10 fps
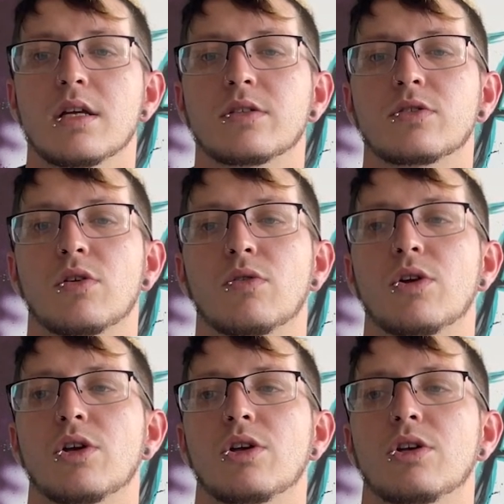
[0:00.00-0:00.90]
So
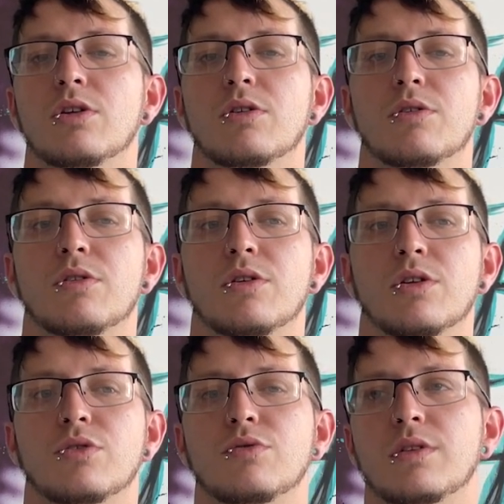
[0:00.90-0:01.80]

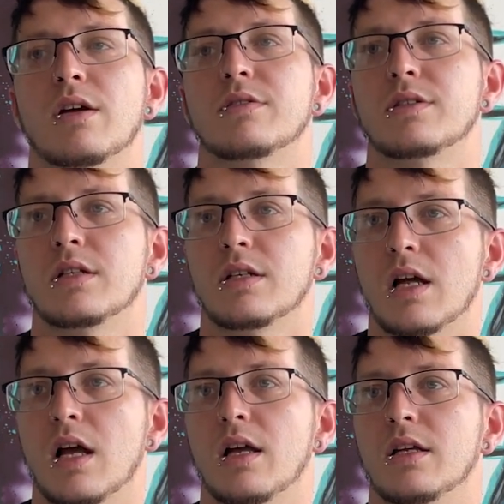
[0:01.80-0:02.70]
in two thousand
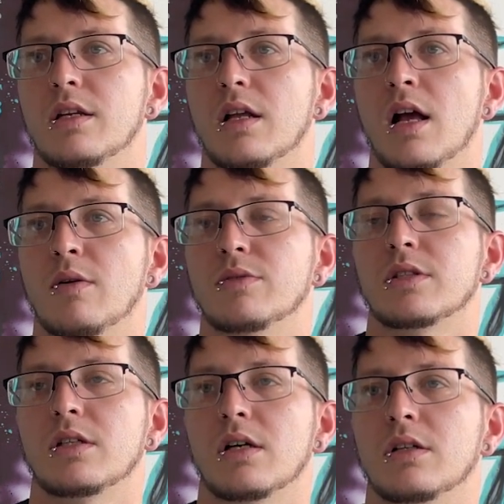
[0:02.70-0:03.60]
nine, I was
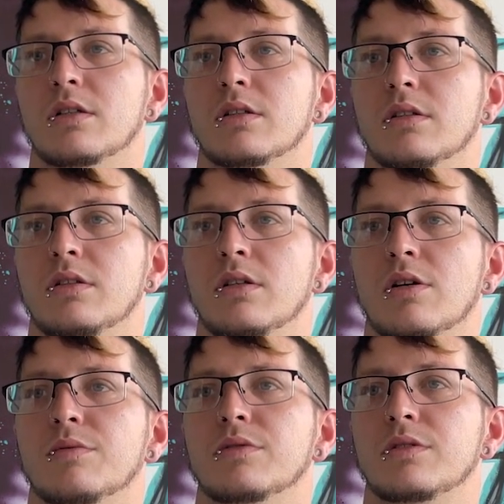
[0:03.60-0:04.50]
a young
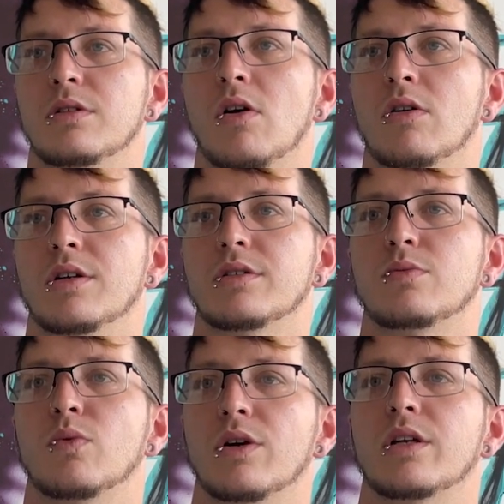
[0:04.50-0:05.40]
young artist
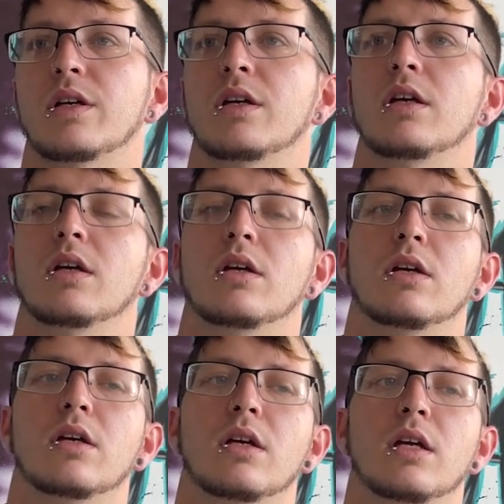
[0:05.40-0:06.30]
working
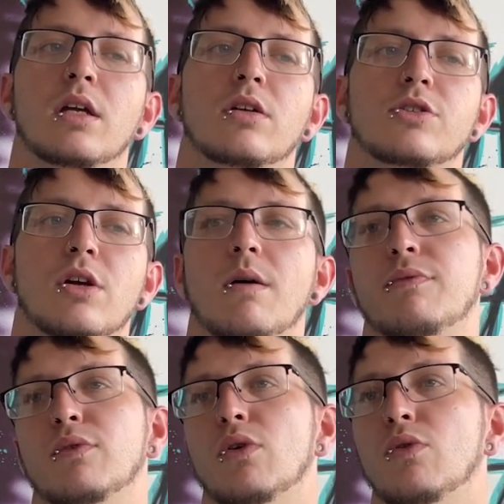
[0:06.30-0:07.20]
in a shop
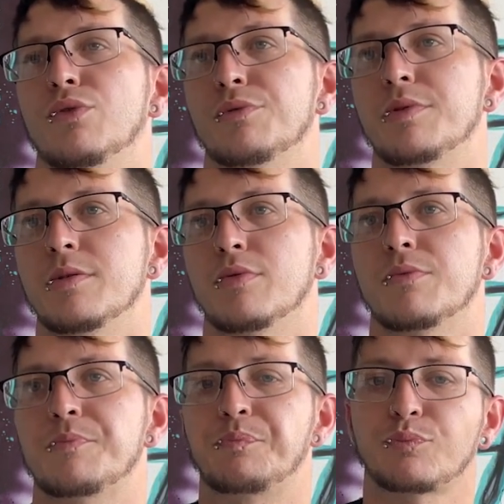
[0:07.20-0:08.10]
full of older
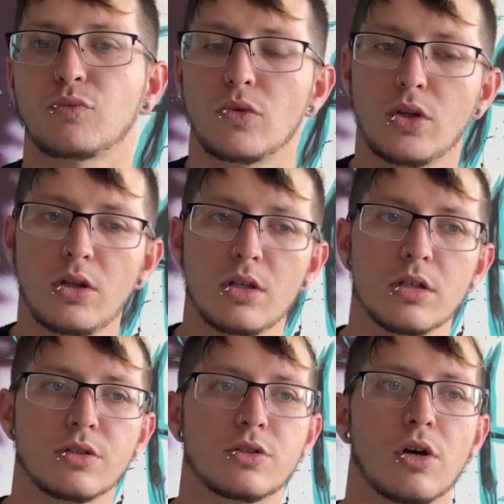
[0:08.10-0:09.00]
people.
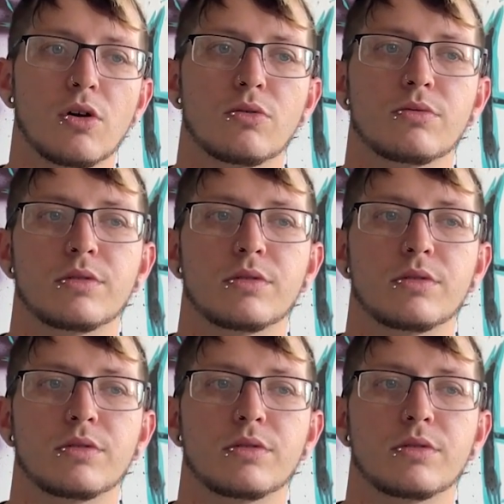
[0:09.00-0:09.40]
So